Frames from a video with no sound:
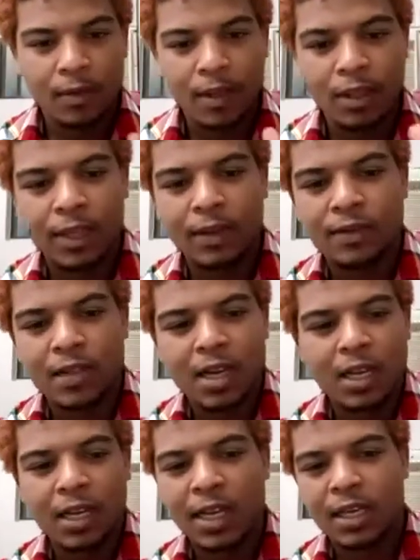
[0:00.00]
leaves kind
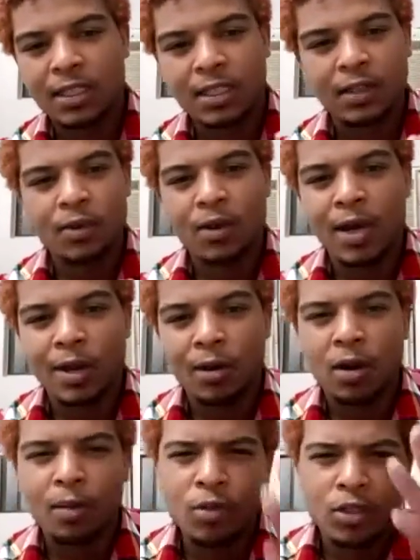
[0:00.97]
of like a zero out,
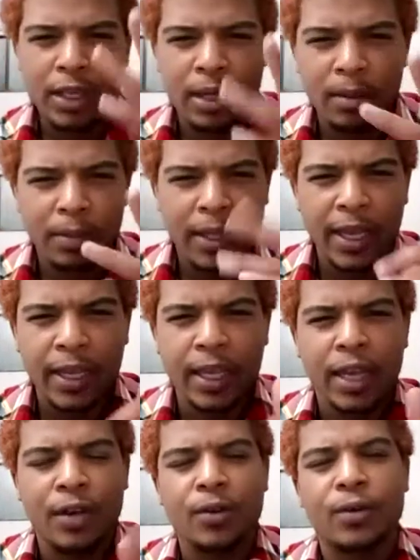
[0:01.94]
almost like a black
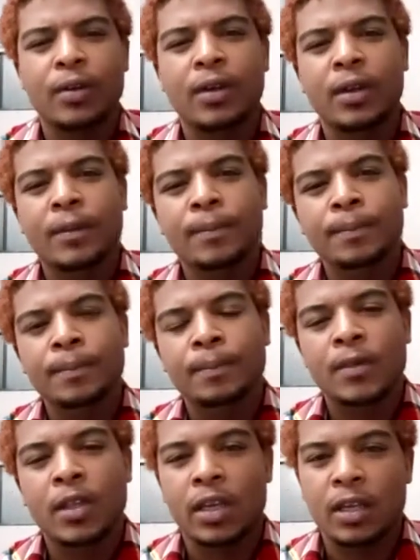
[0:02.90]
candle.
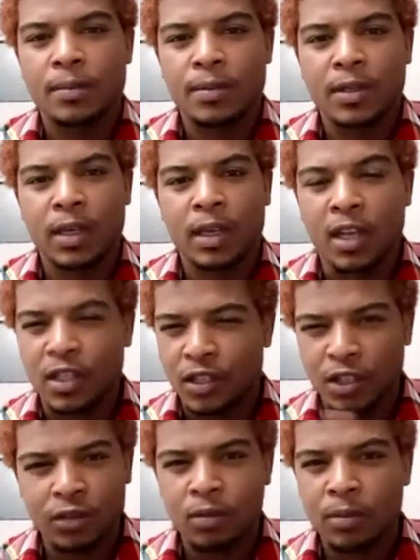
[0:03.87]
You get what I'm saying? A
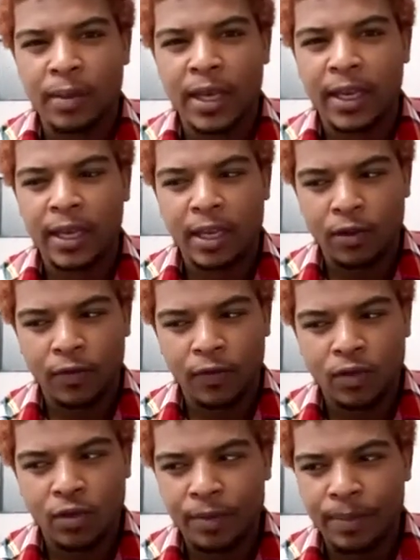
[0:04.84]
general black candle, if you're
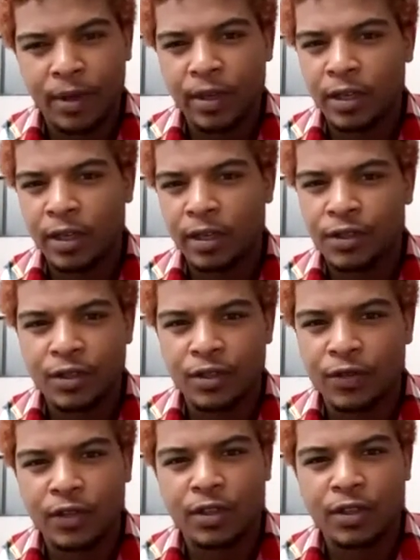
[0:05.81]
just burning it just
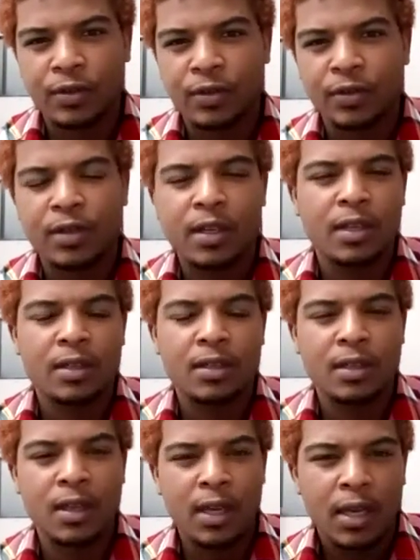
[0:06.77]
for general sense.
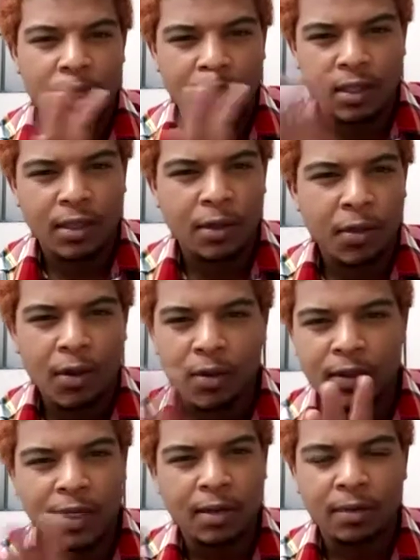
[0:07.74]
It
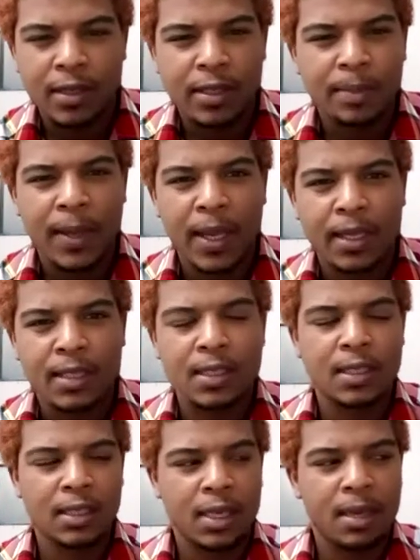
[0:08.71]
zeroes out the
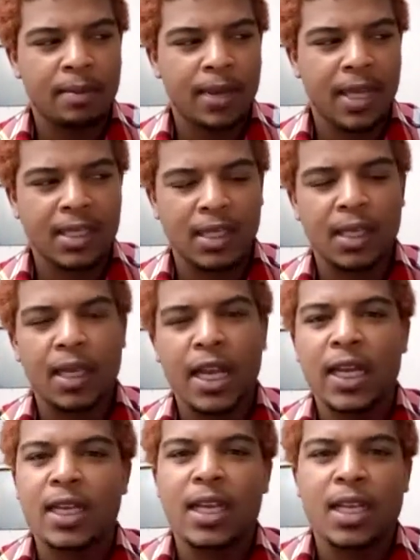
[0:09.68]
space. It makes it
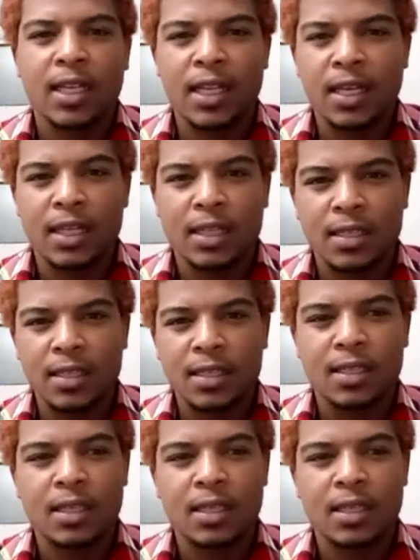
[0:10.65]
like nothingness.